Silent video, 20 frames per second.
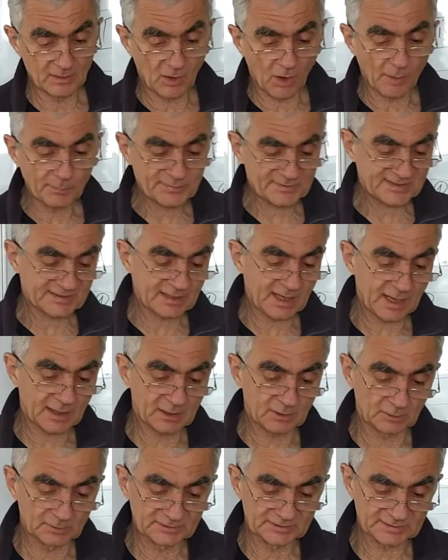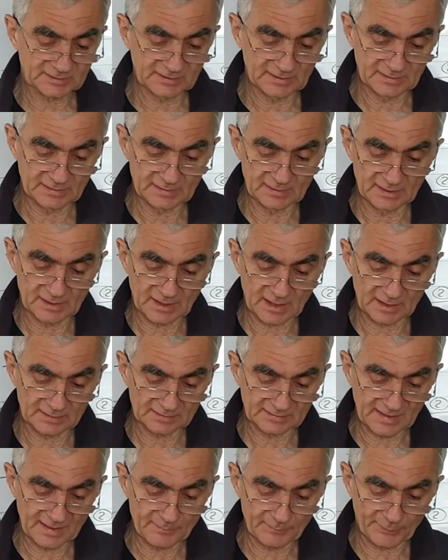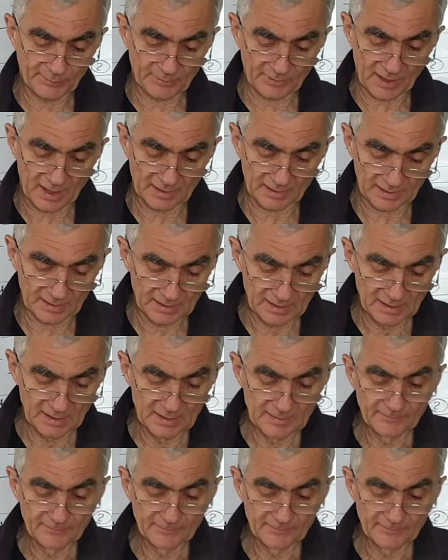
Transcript: obstacles in the contemporary